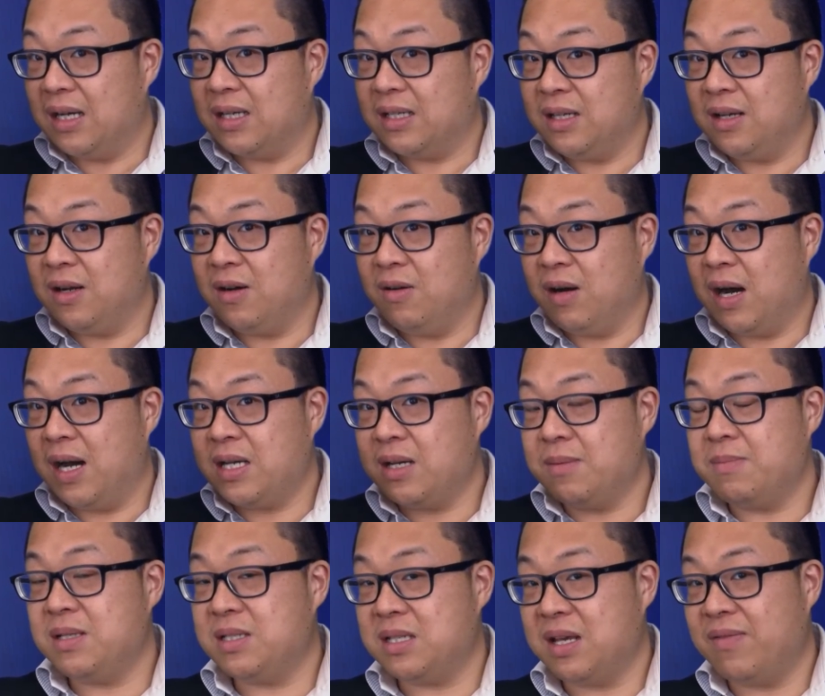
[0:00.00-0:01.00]
you know, I
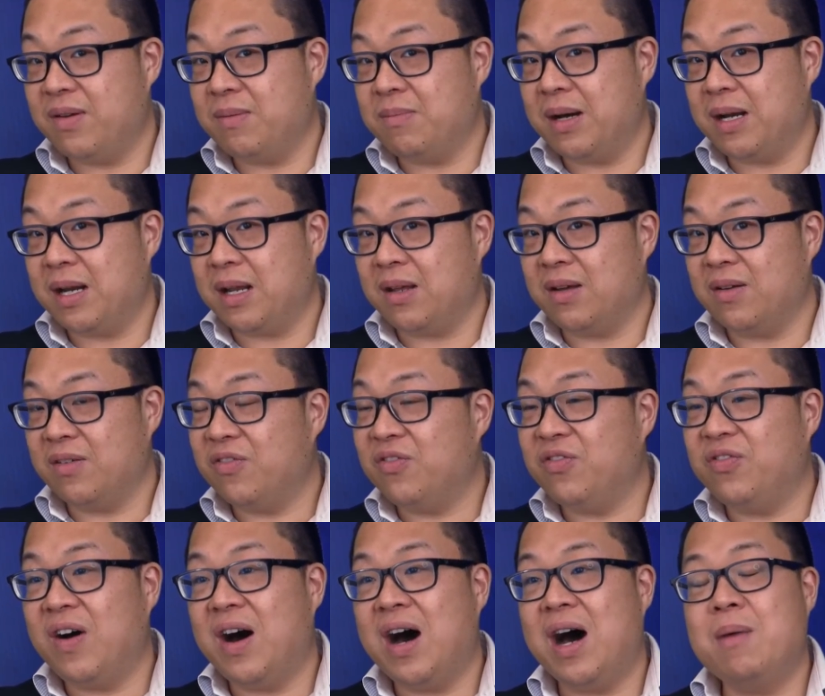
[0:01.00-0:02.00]
can be saving money
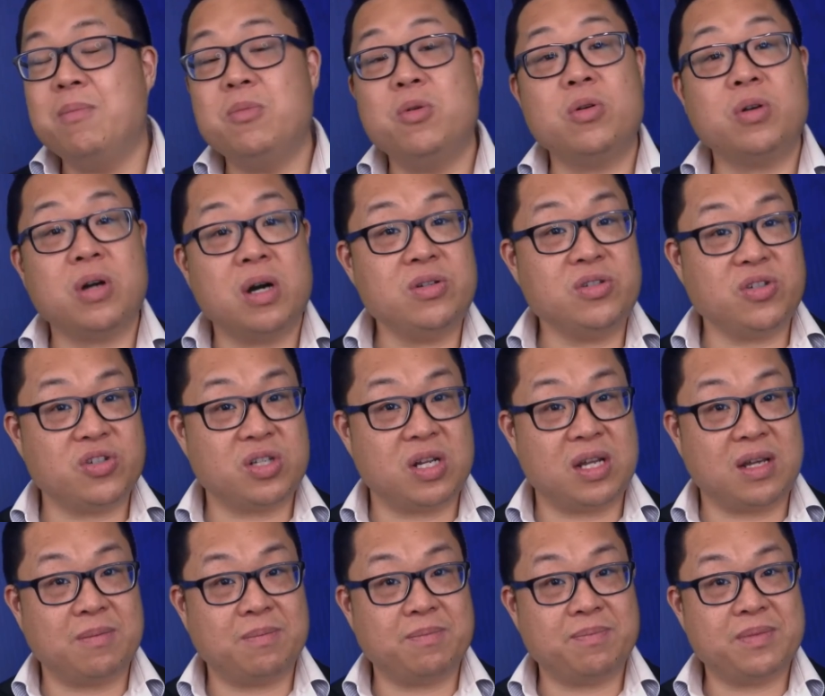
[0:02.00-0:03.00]
far more
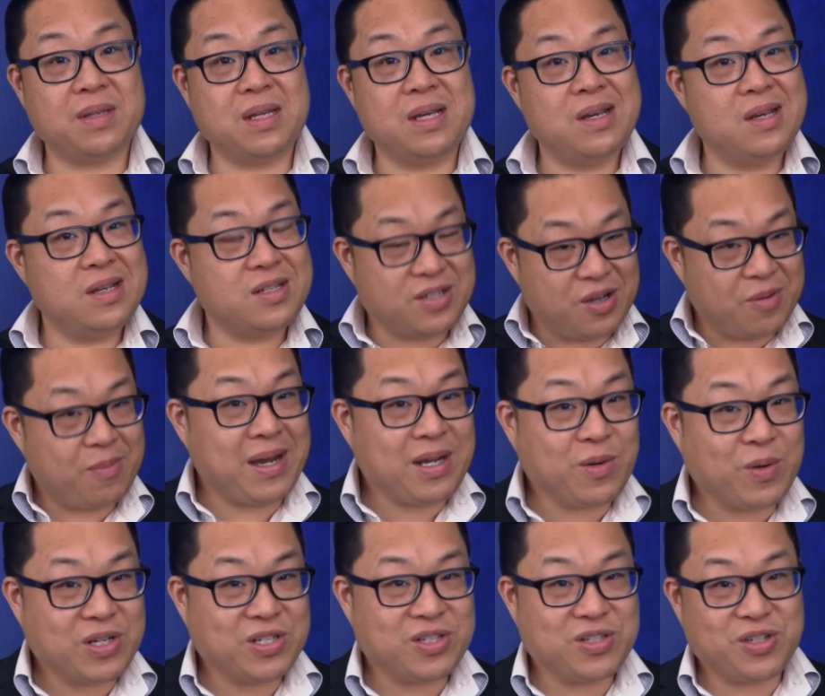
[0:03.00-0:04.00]
consciously. So my
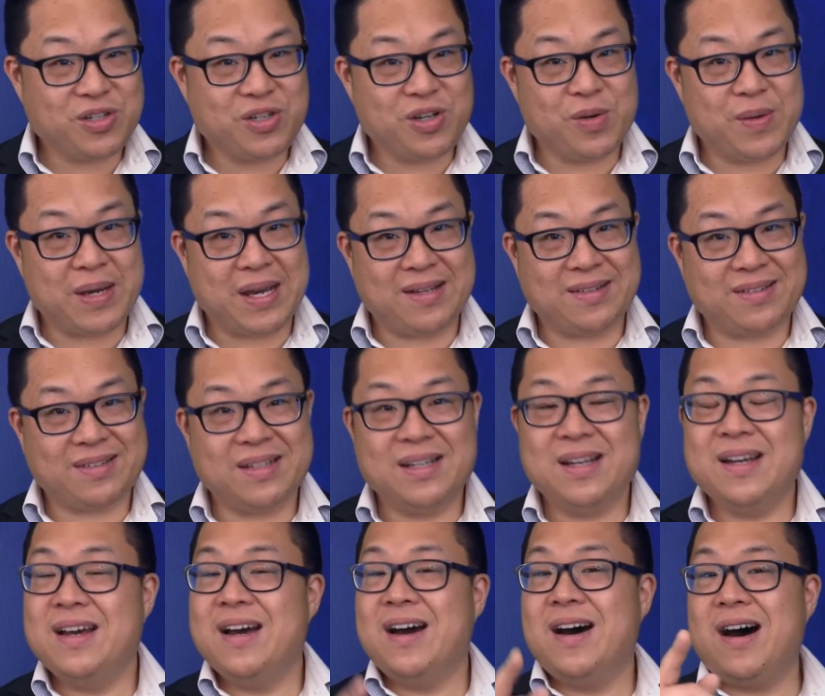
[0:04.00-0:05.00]
question to you is,
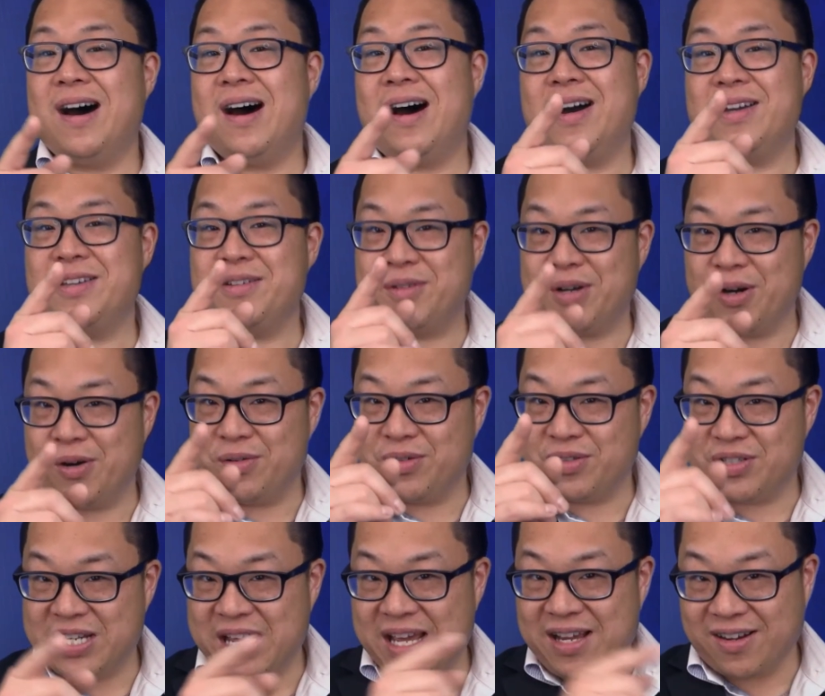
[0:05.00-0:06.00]
are you going
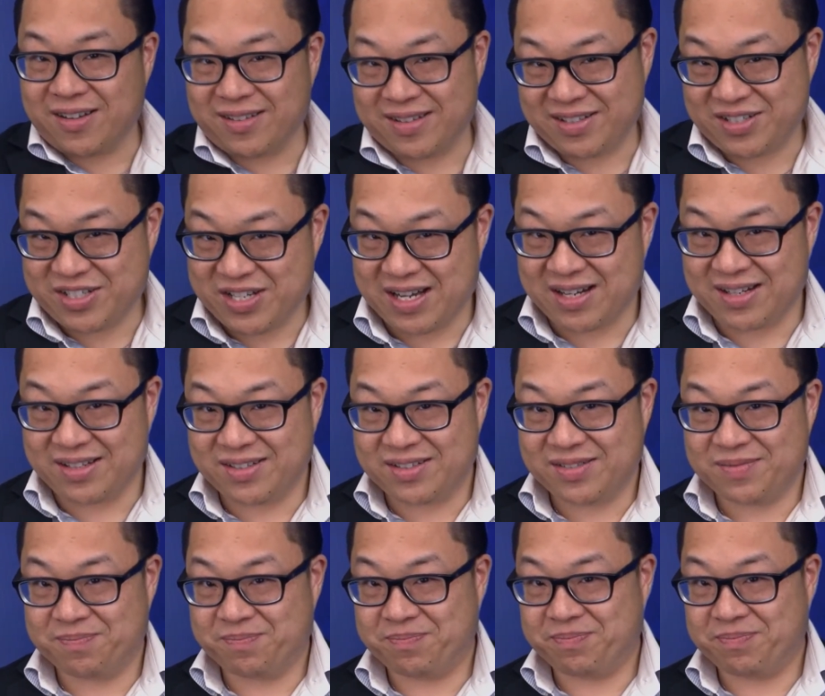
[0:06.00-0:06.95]
to take on this challenge?